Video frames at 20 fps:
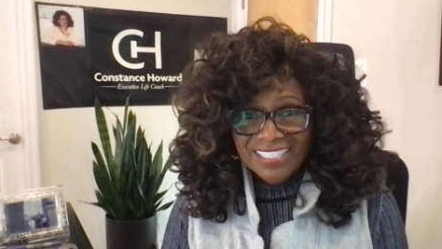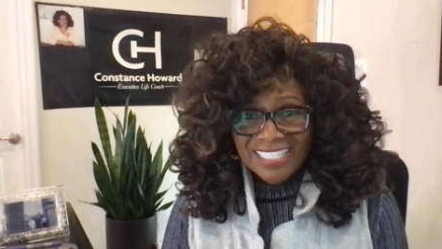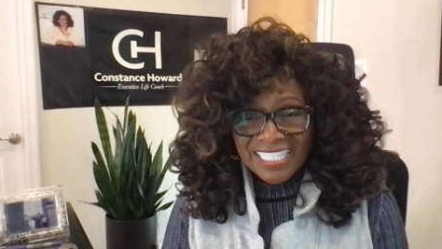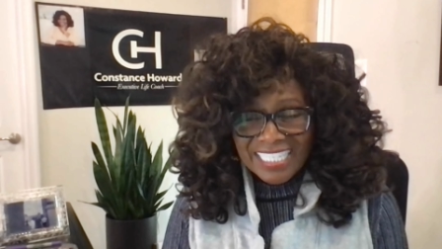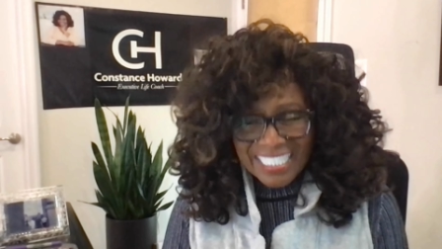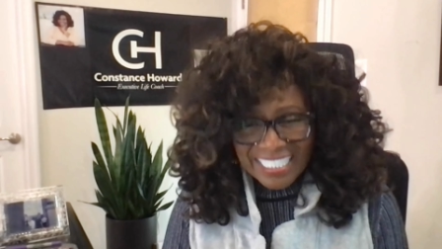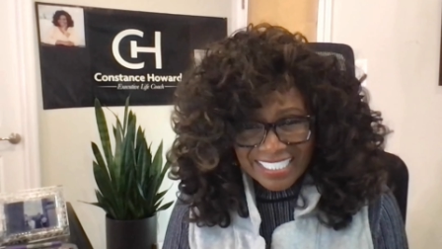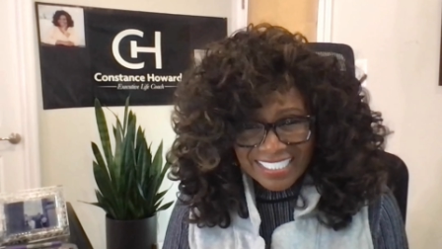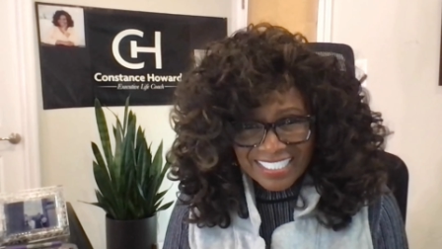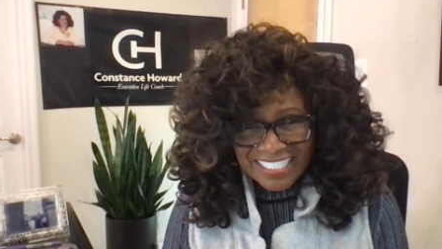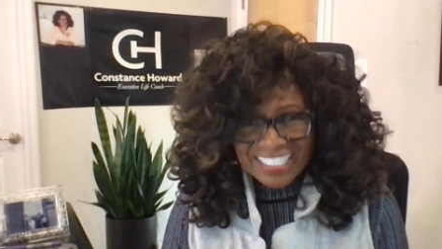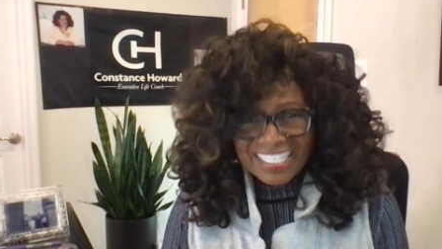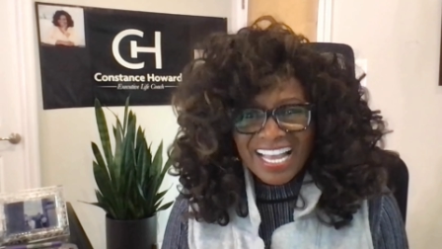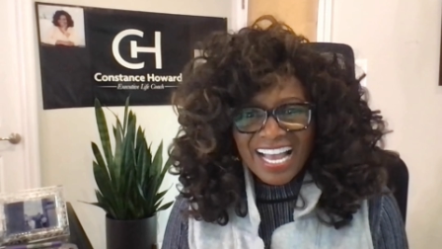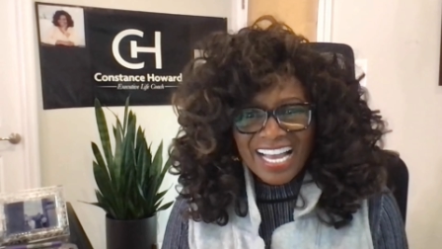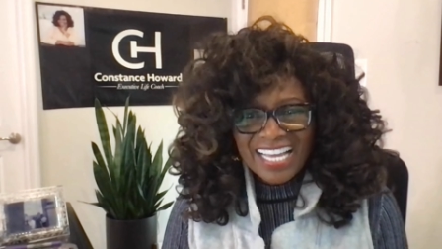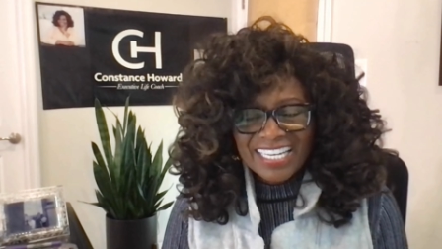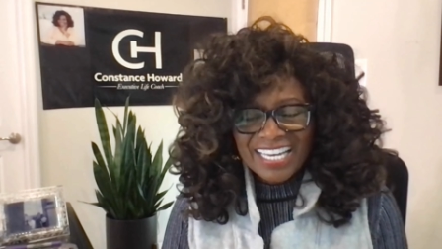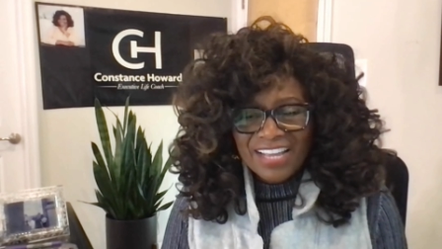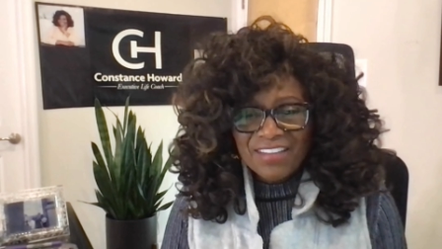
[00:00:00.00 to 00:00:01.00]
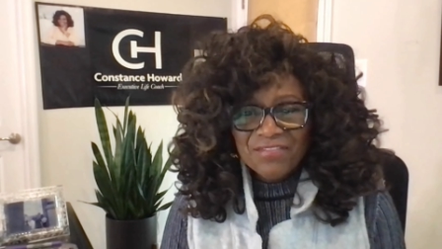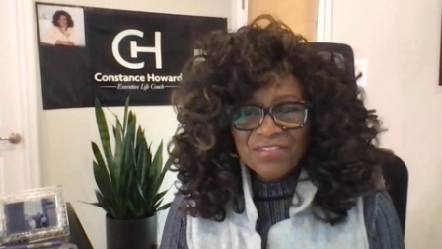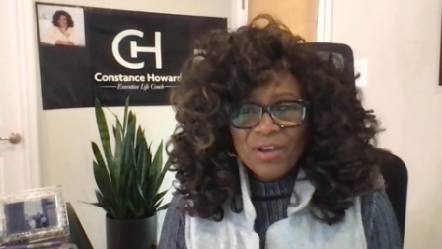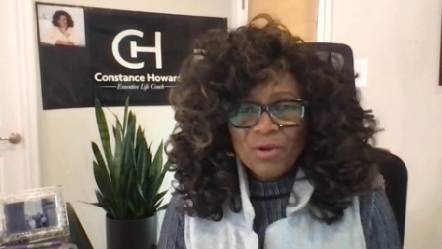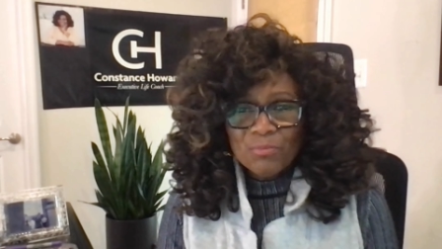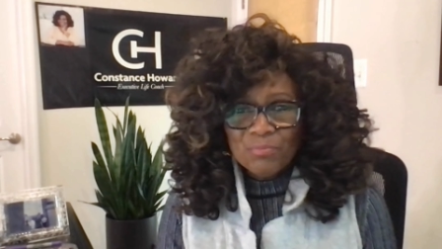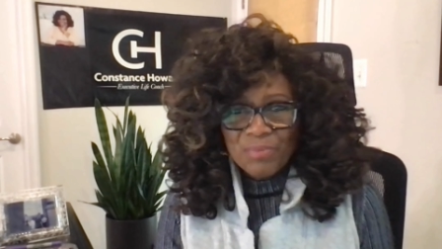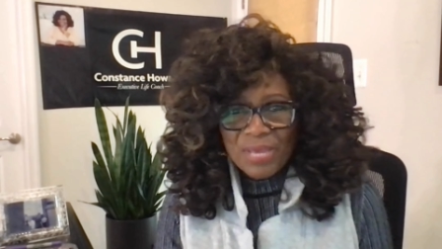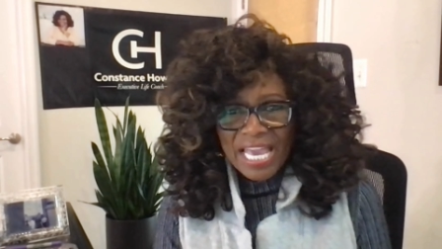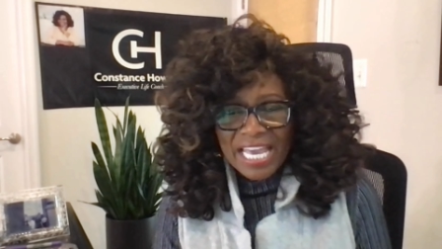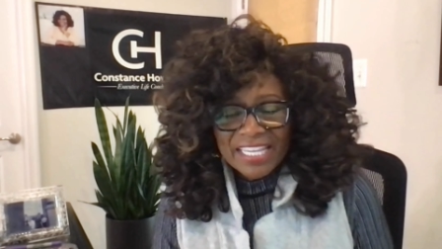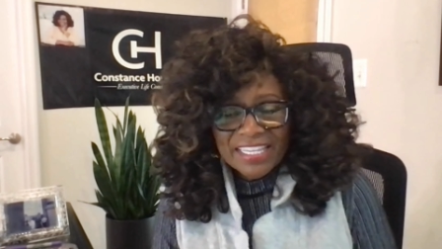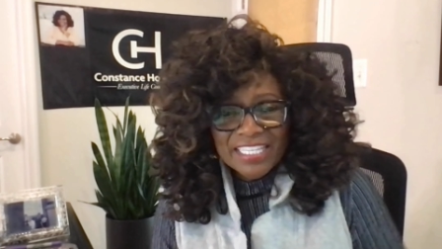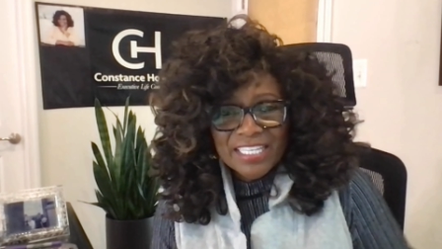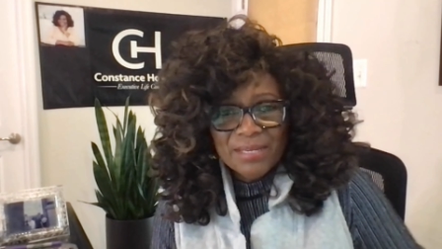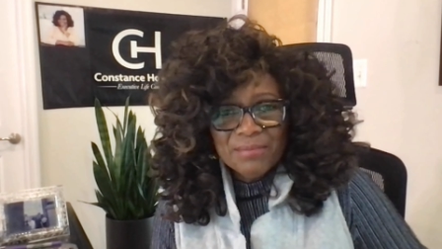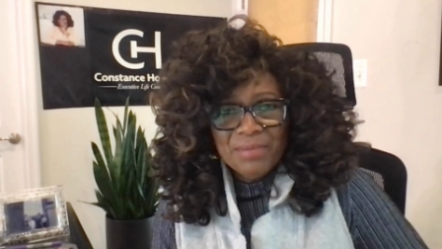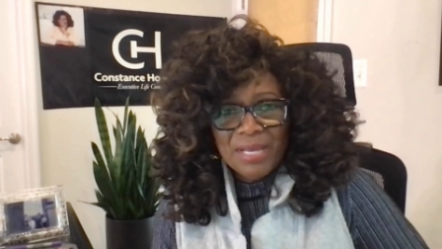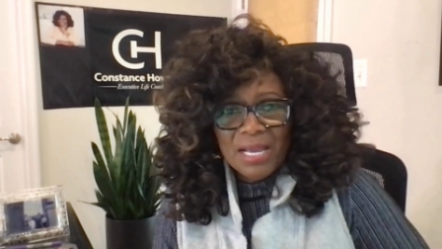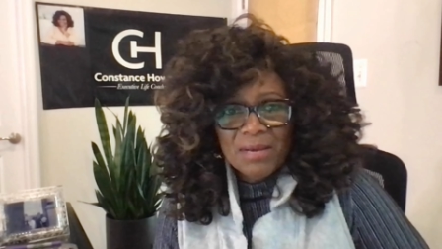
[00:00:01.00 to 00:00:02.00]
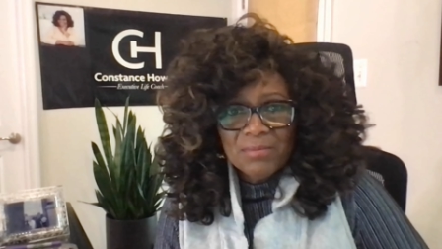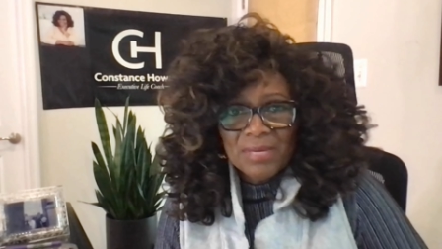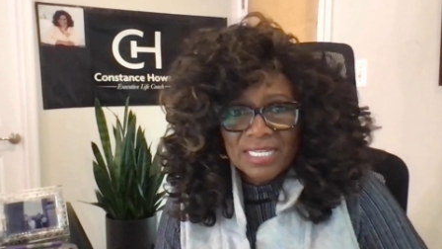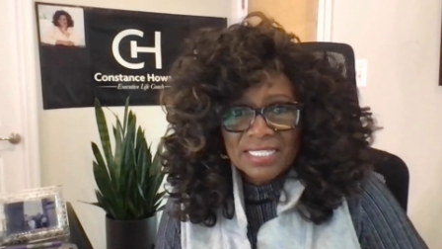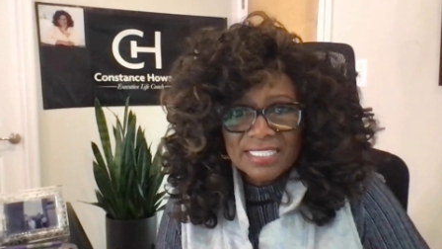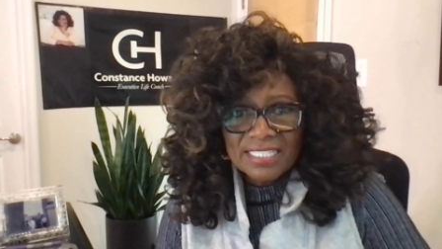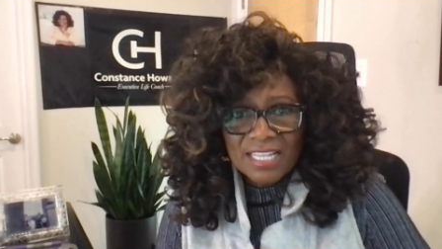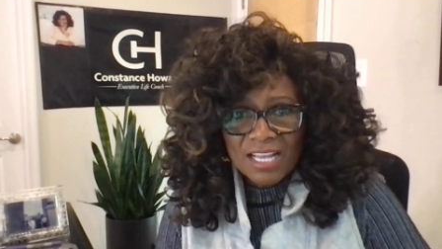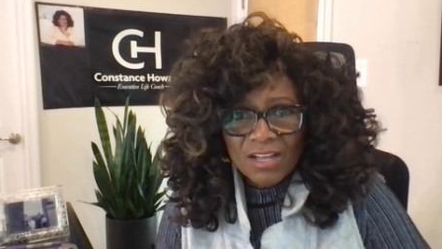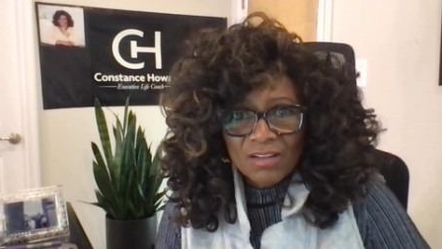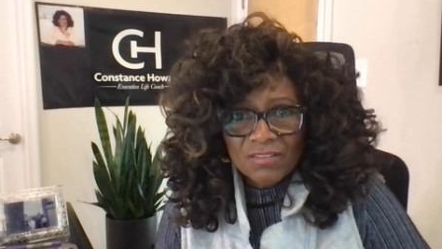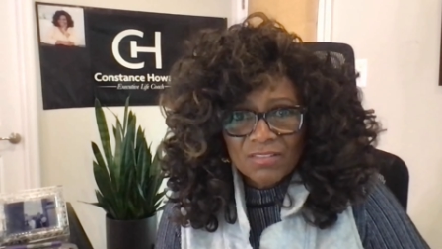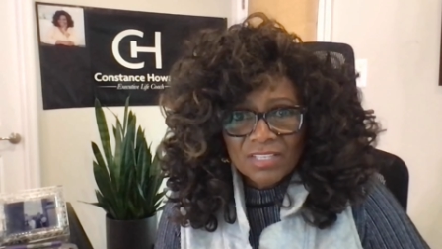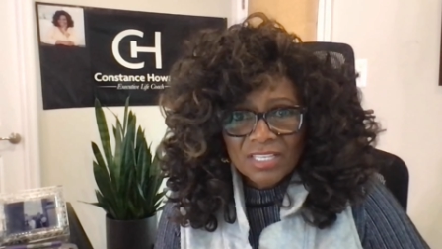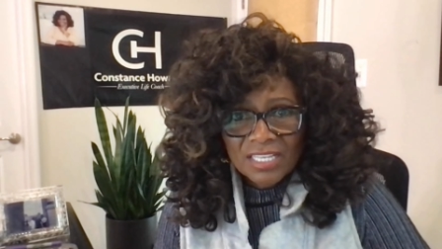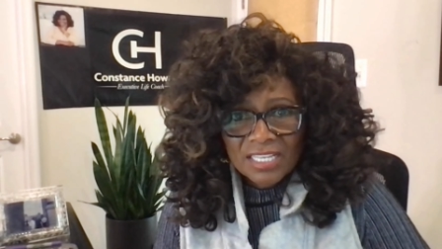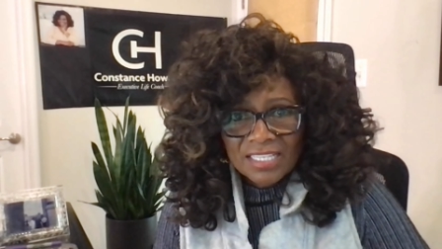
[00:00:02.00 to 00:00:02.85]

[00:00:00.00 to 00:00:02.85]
I felt badly about myself.